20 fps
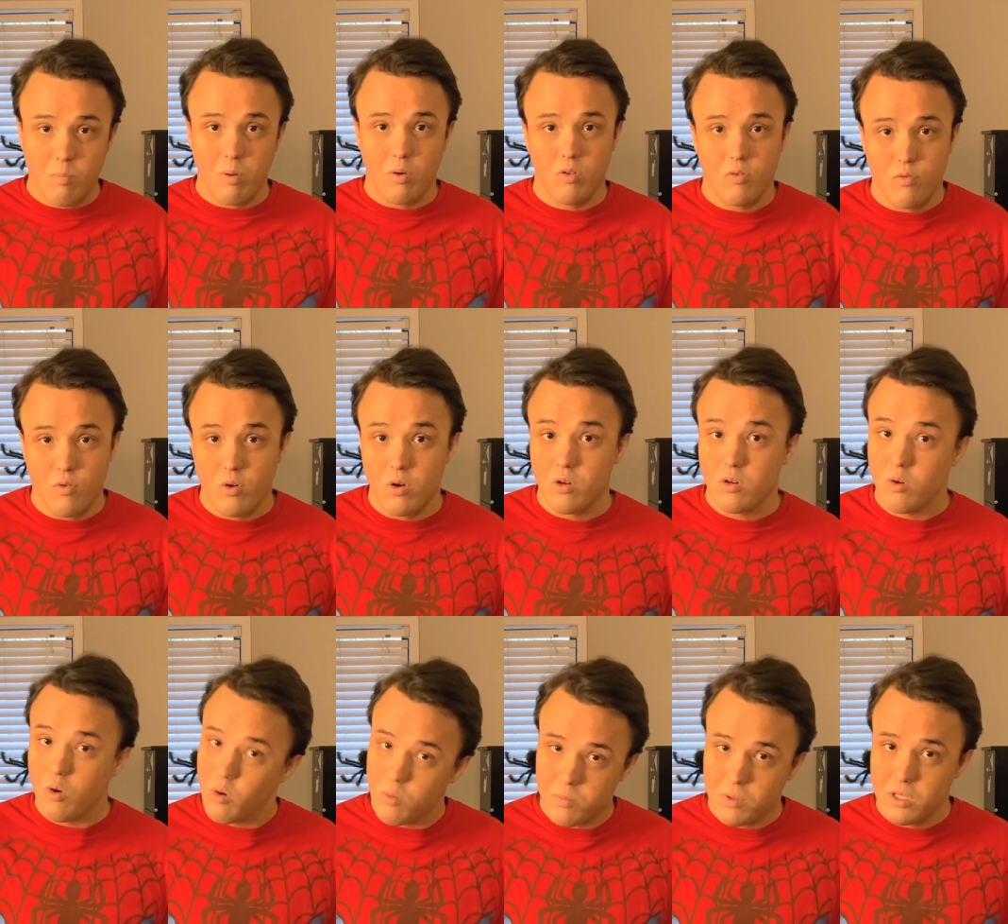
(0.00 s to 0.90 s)
both for
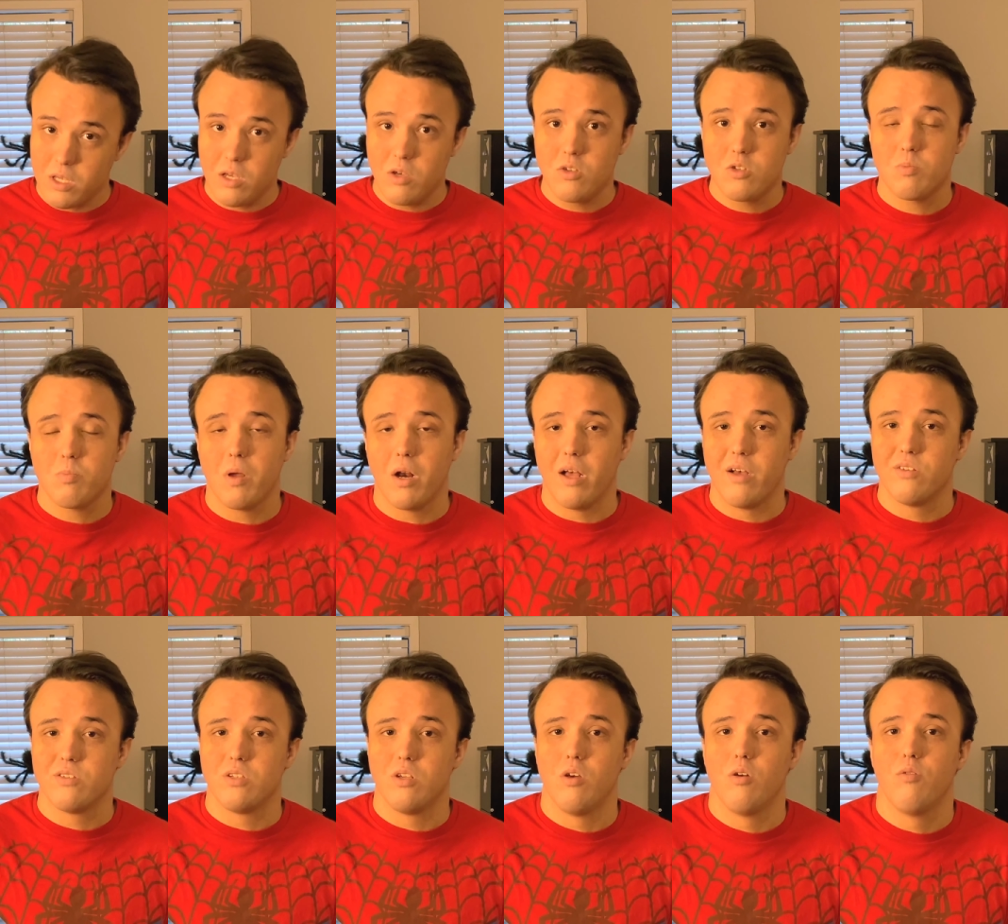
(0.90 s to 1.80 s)
normal use, but
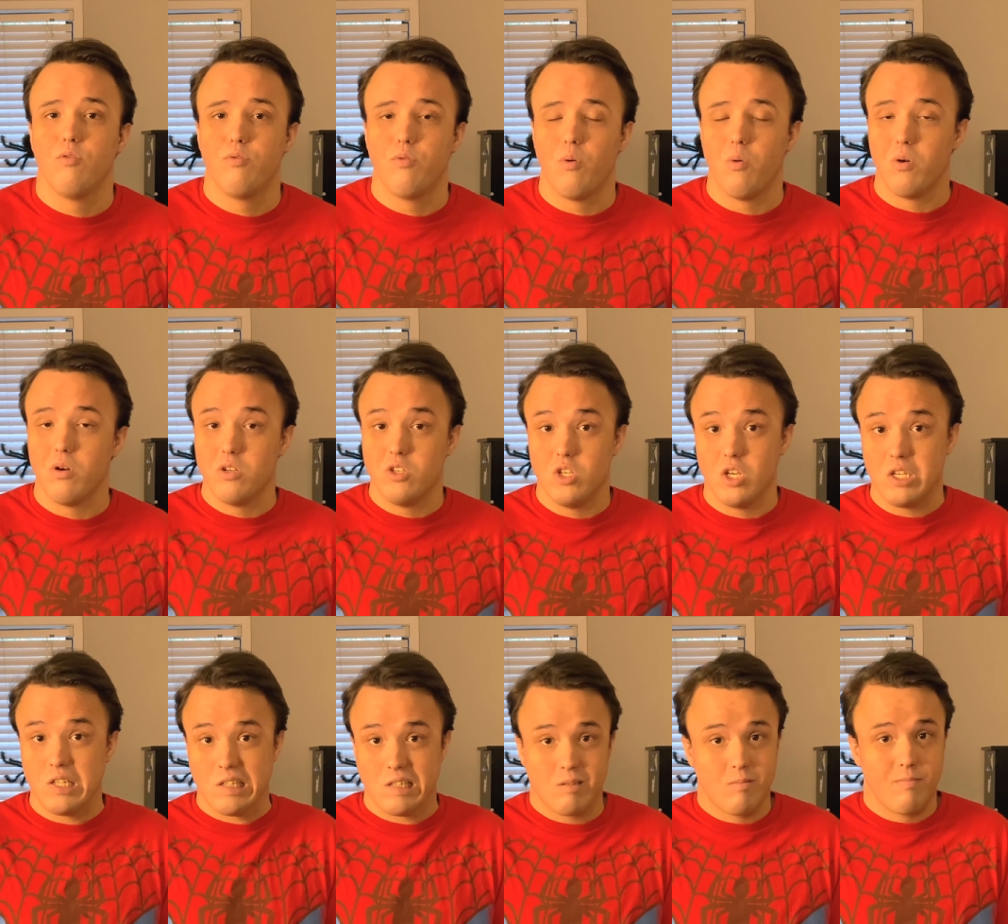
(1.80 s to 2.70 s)
also for
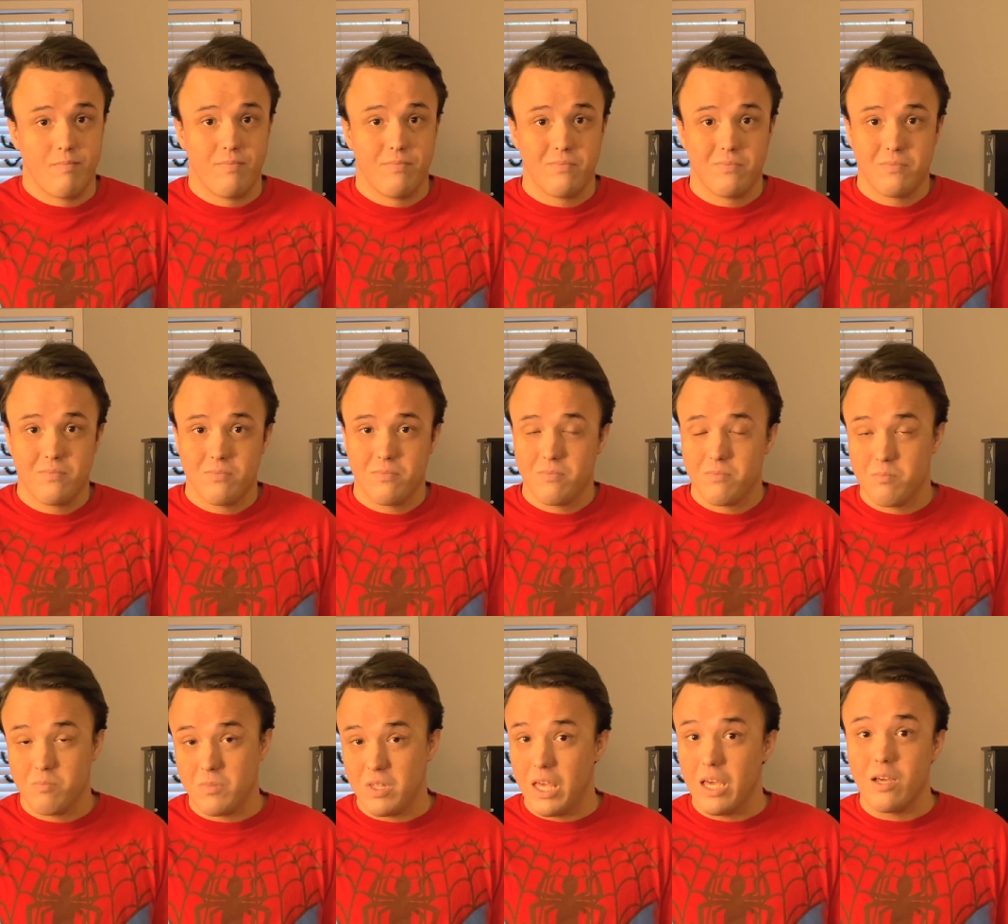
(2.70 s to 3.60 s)
just
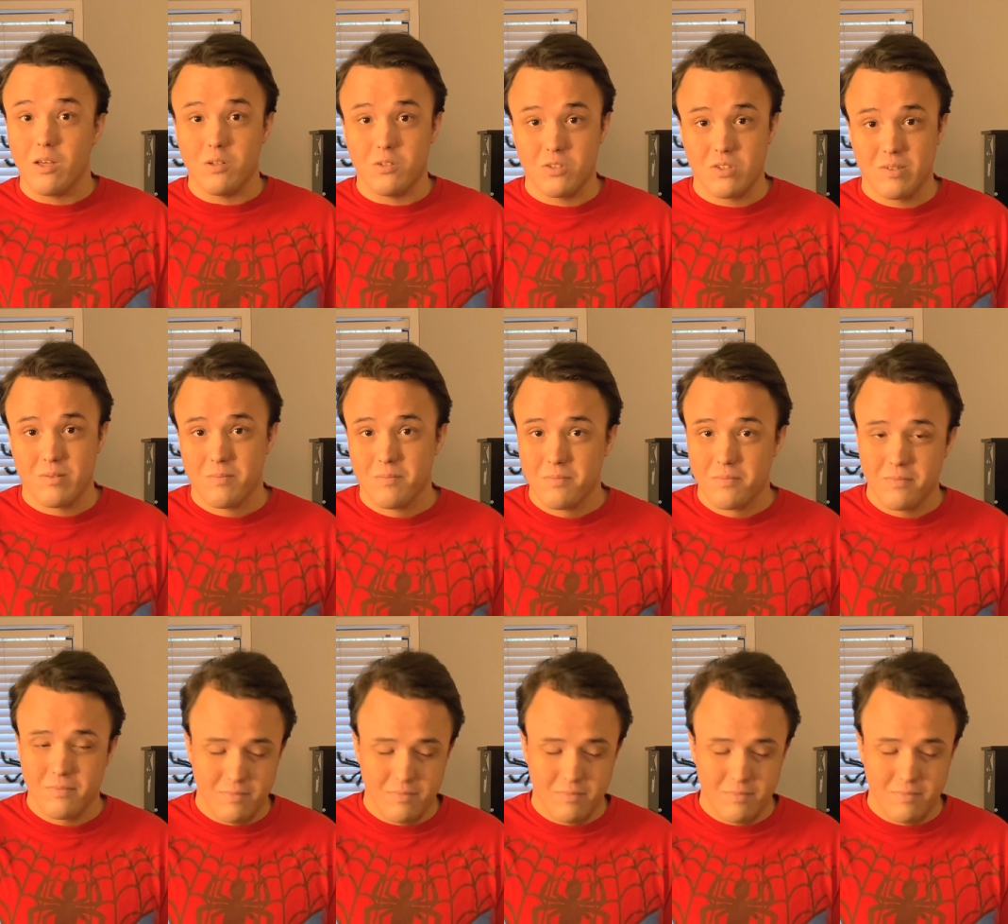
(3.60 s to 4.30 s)
giggles.